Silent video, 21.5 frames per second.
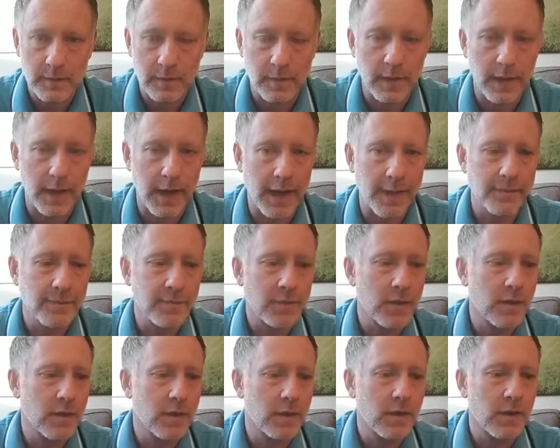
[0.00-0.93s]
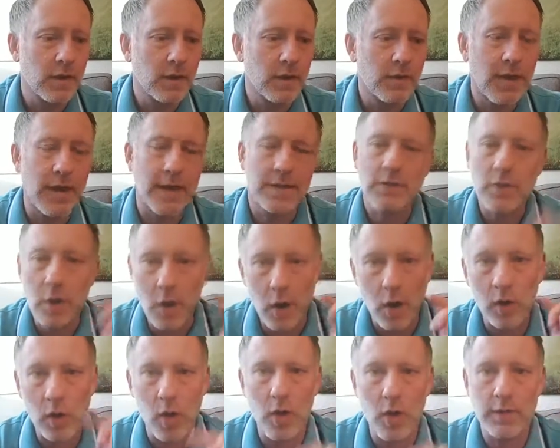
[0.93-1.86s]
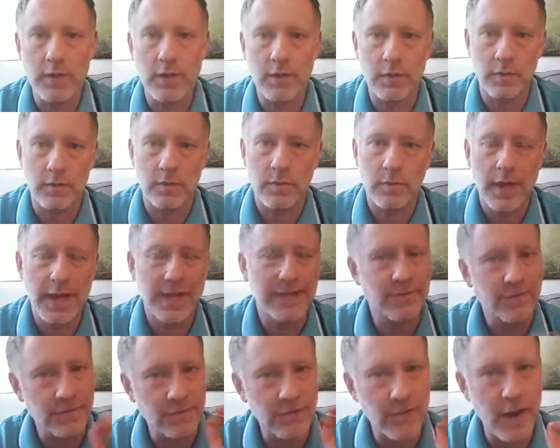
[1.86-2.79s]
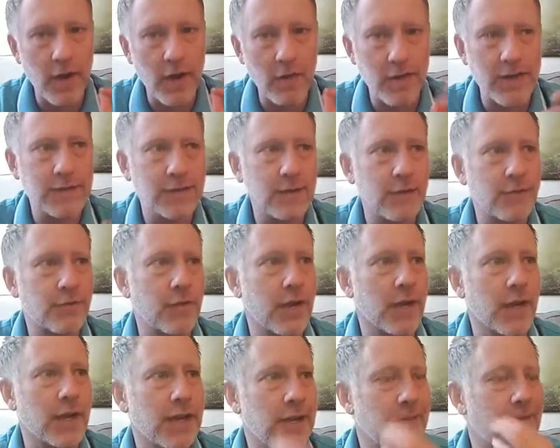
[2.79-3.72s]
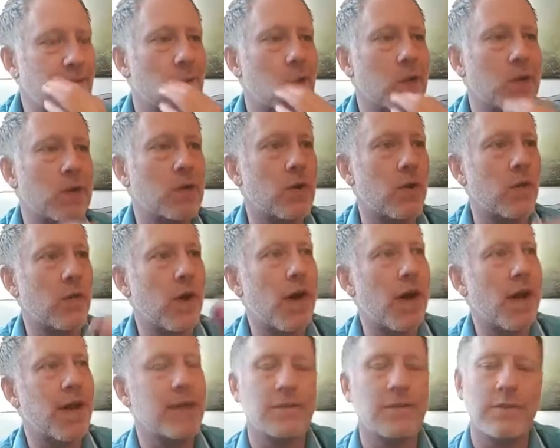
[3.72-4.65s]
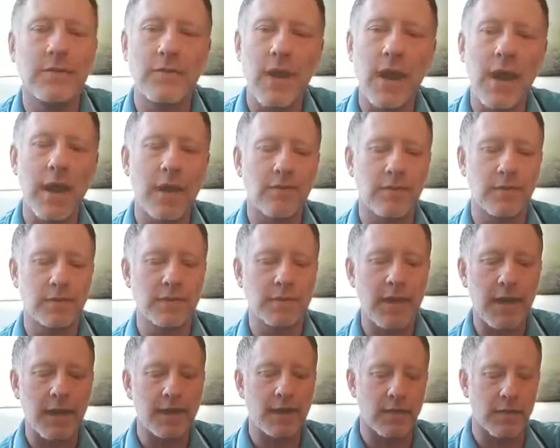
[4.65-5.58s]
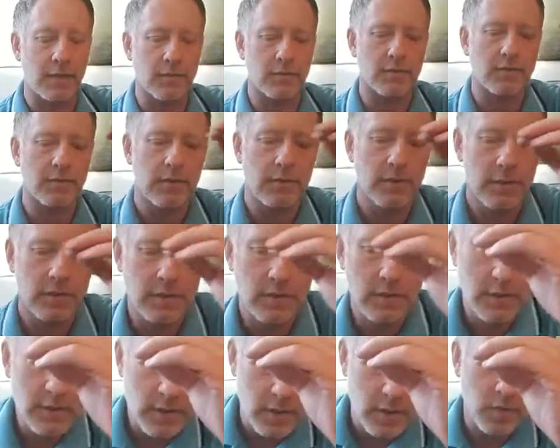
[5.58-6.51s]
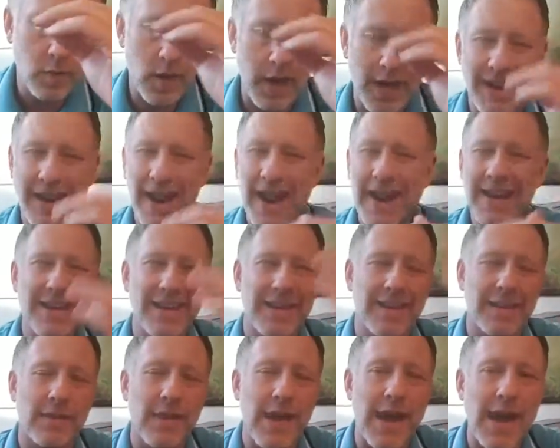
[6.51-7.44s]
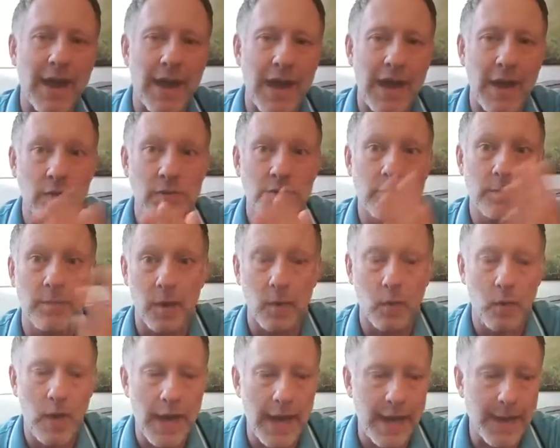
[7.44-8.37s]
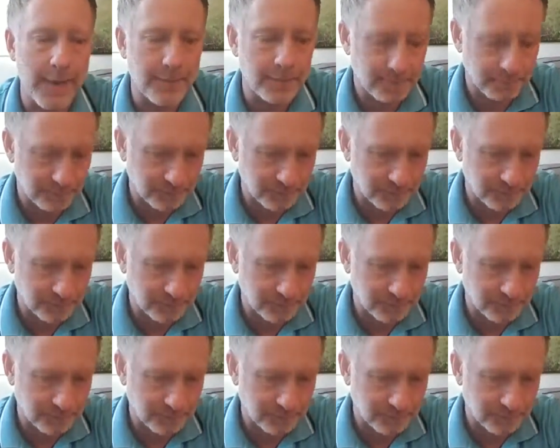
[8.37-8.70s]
okay, that it's all on you. It's very different, even when you're in the highest of high of executive, right? And I didn't get that high. I was on my way.